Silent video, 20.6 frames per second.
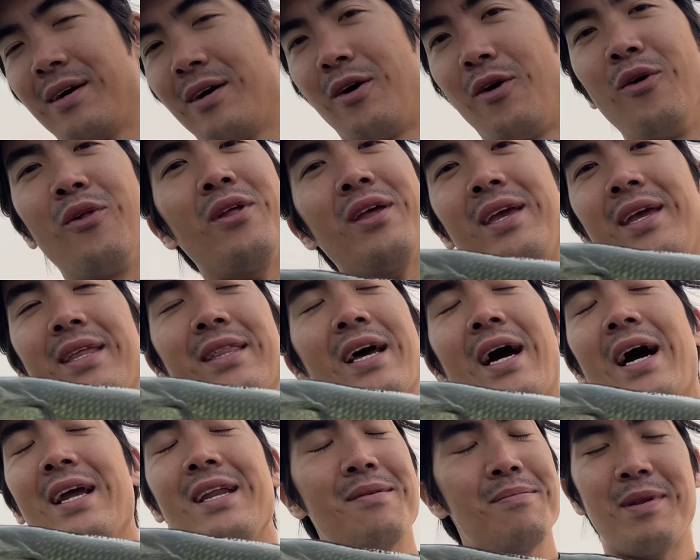Only
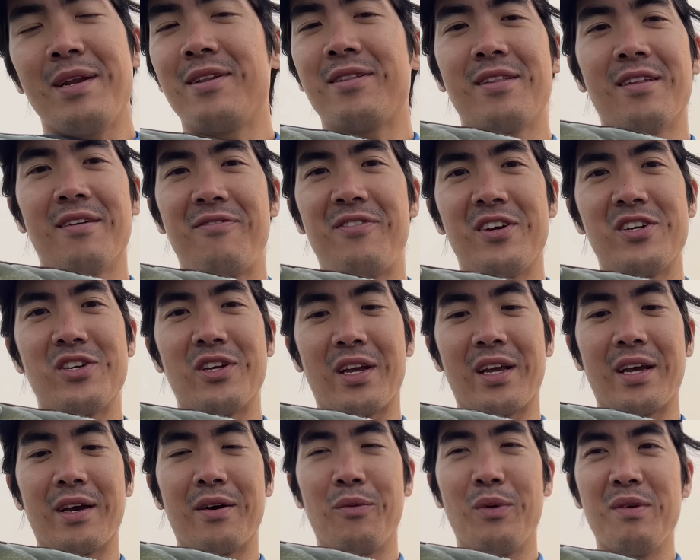90 minutes in the
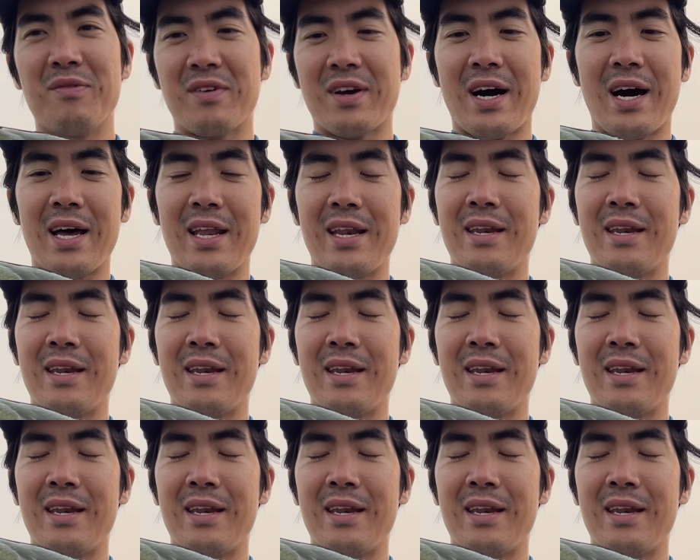fishing, we've caught